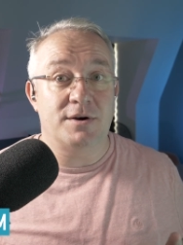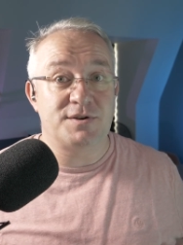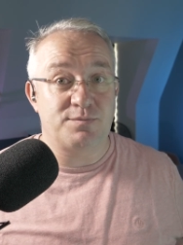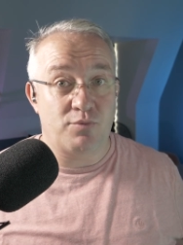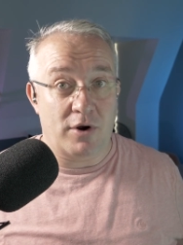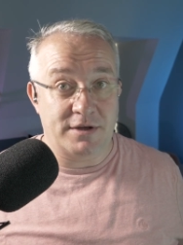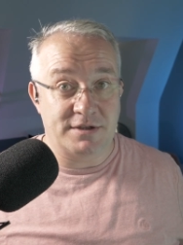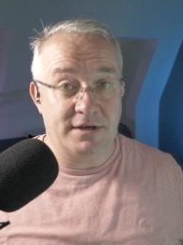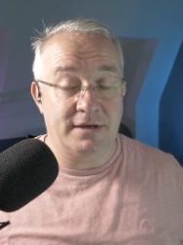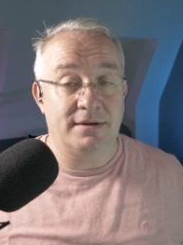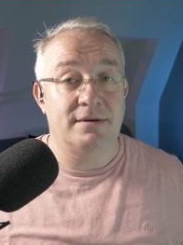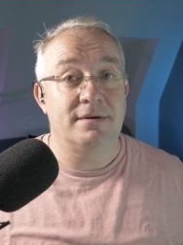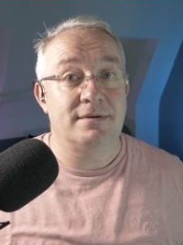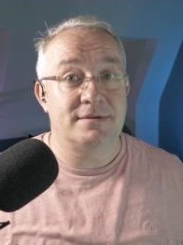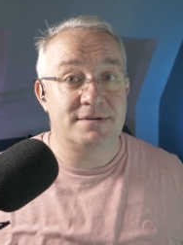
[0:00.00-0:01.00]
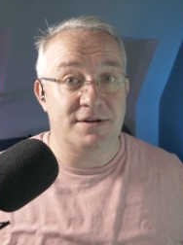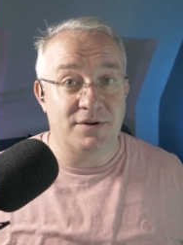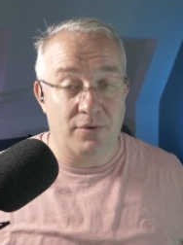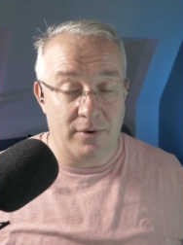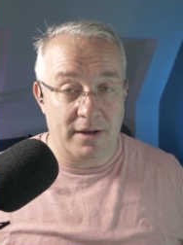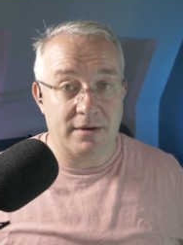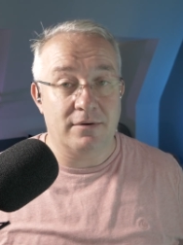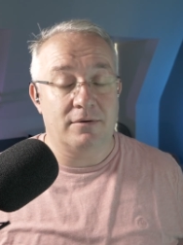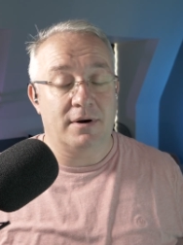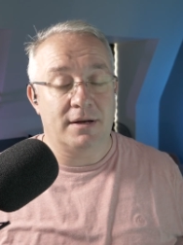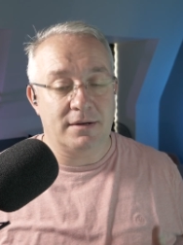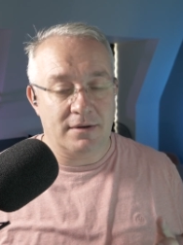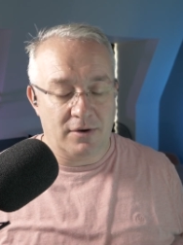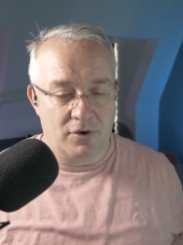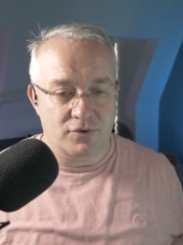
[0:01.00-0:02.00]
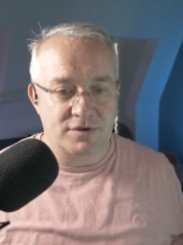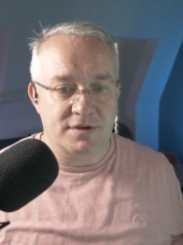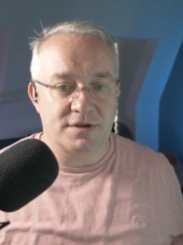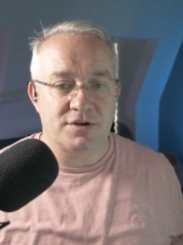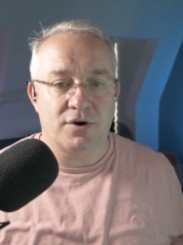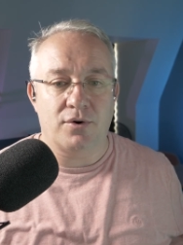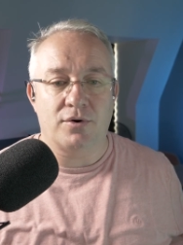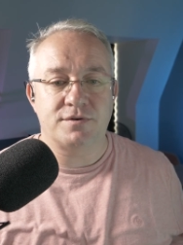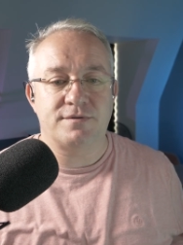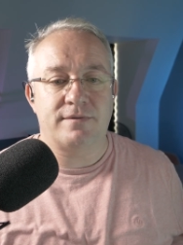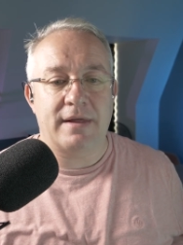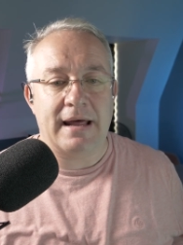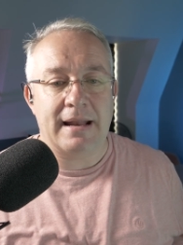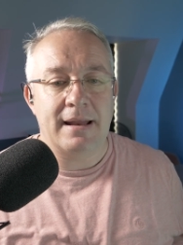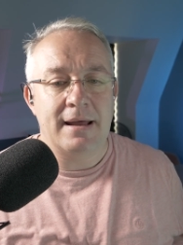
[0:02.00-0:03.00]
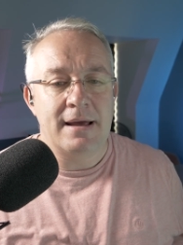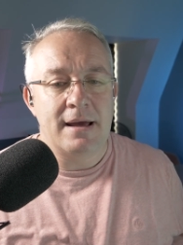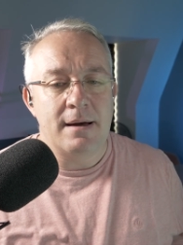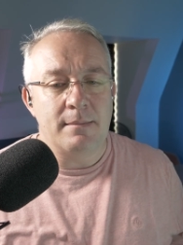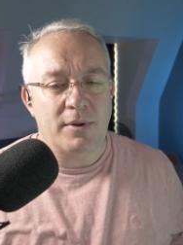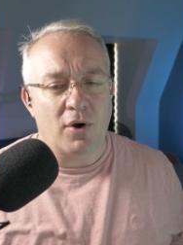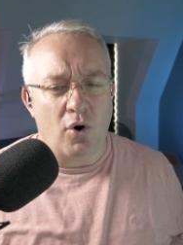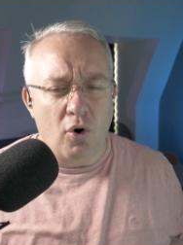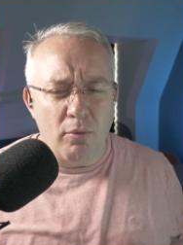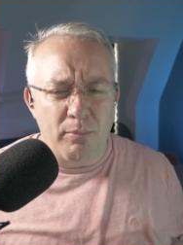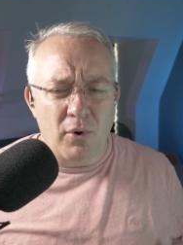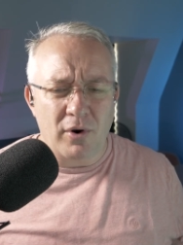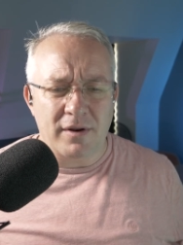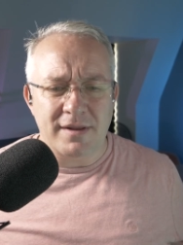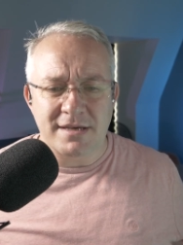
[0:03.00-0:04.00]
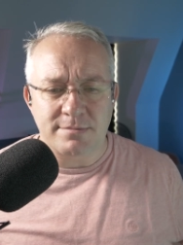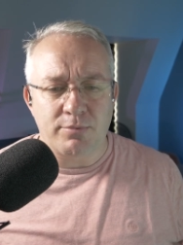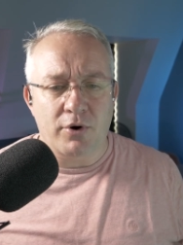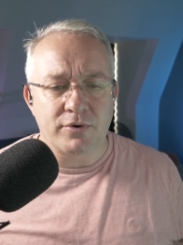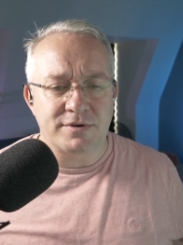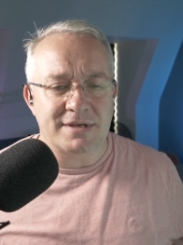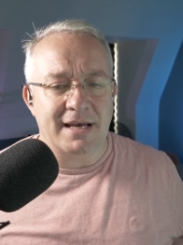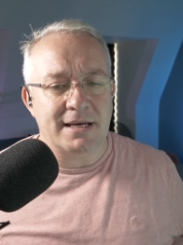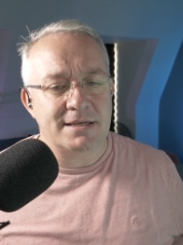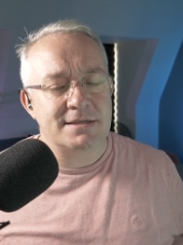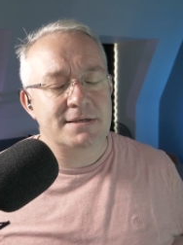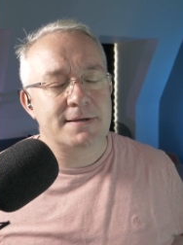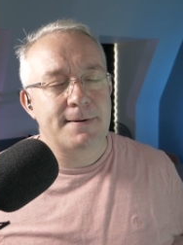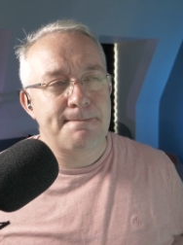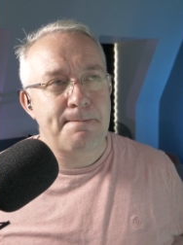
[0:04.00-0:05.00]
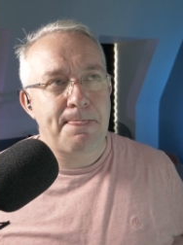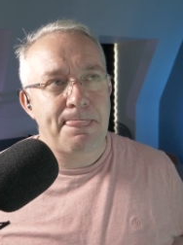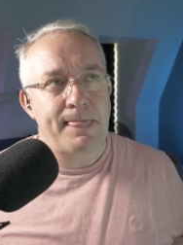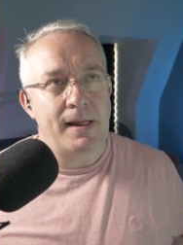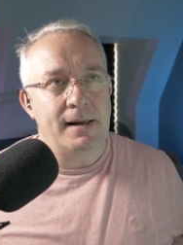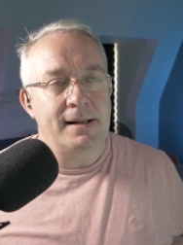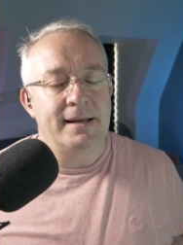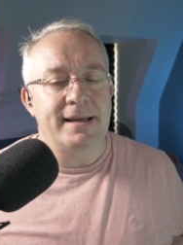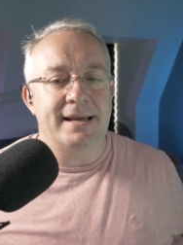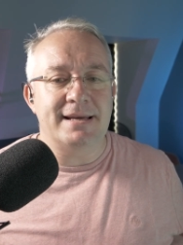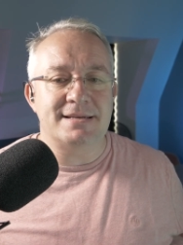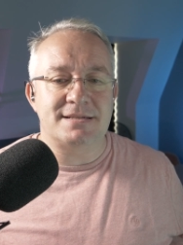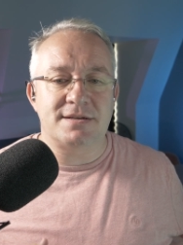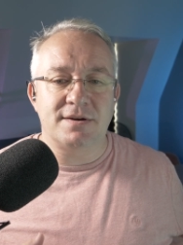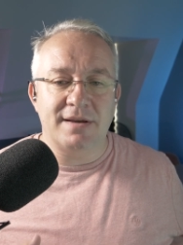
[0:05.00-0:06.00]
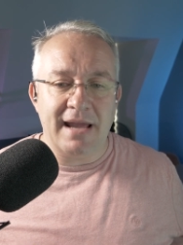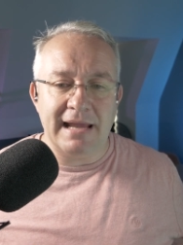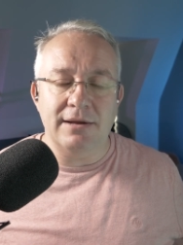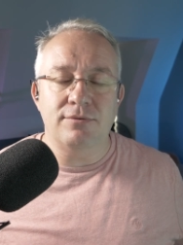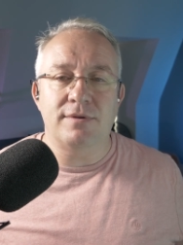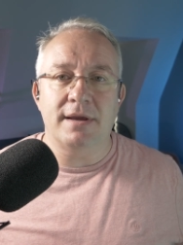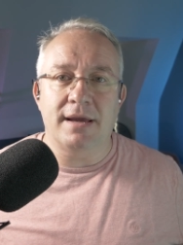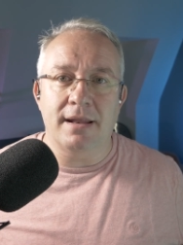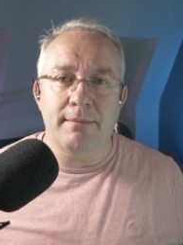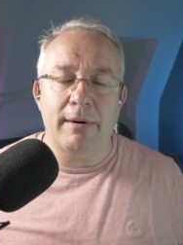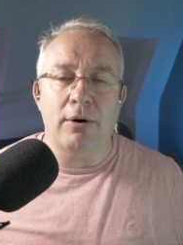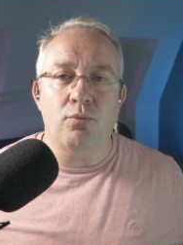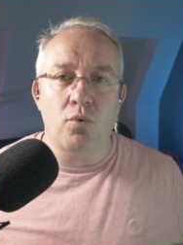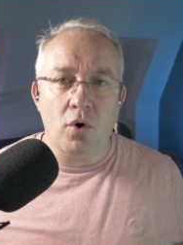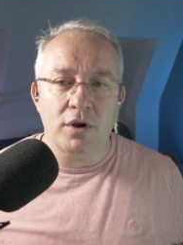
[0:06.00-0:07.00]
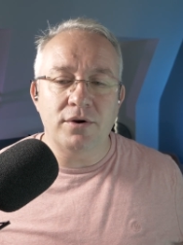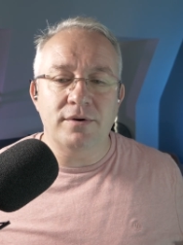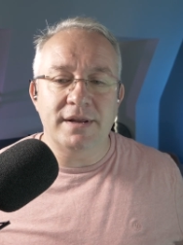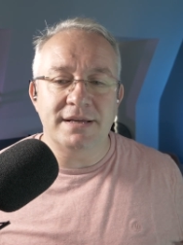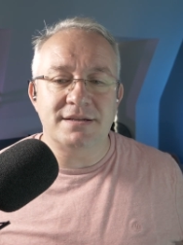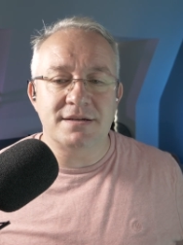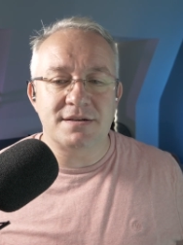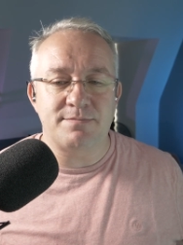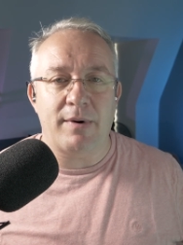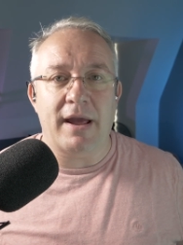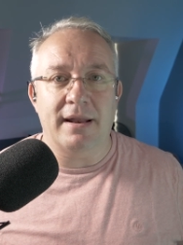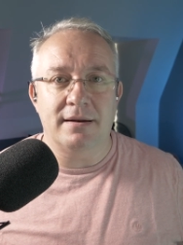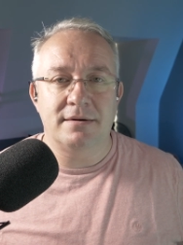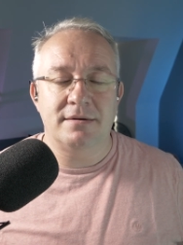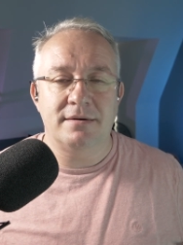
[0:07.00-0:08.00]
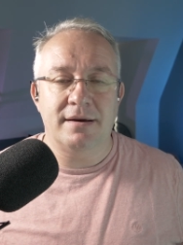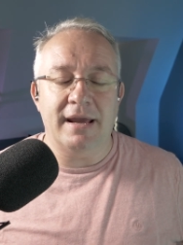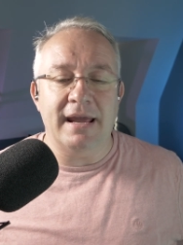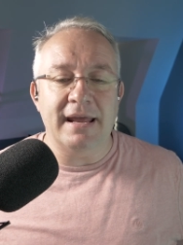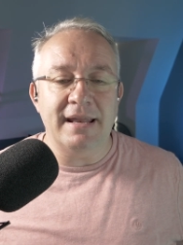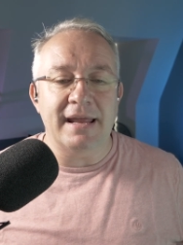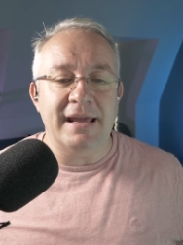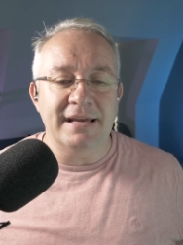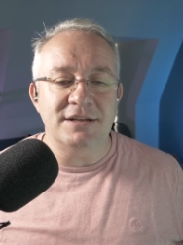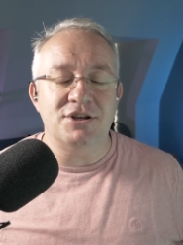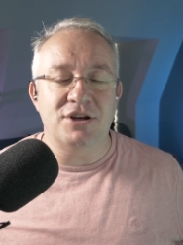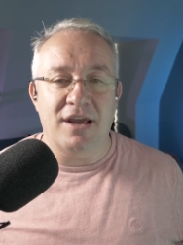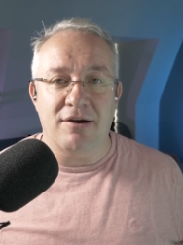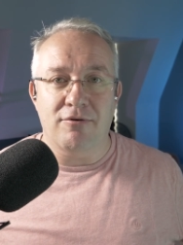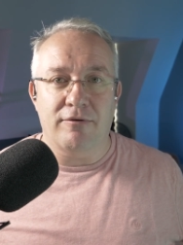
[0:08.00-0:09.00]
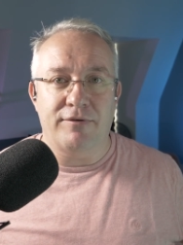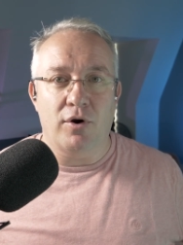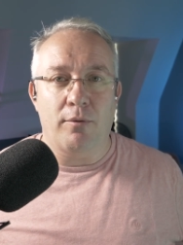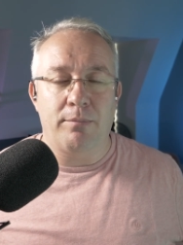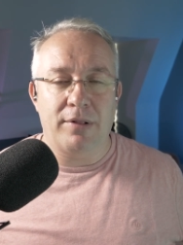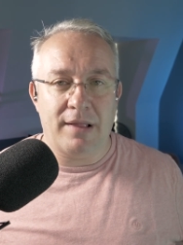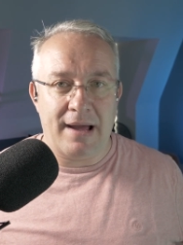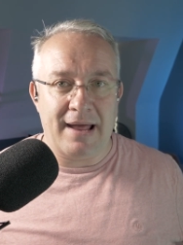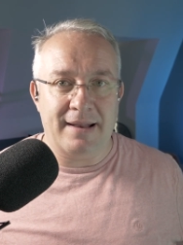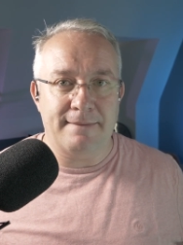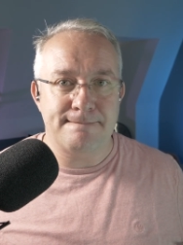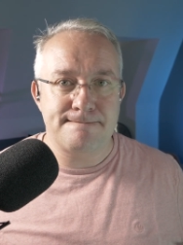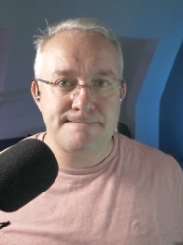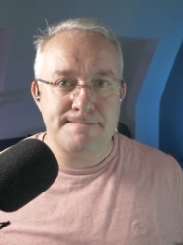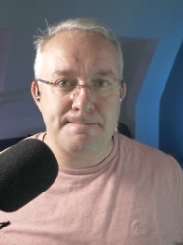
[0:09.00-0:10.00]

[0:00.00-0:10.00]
a spreadsheet to do it, all right? Go to the show notes for that. But the whole point of this process is to get you thinking about what you need to spend in each year of your plan,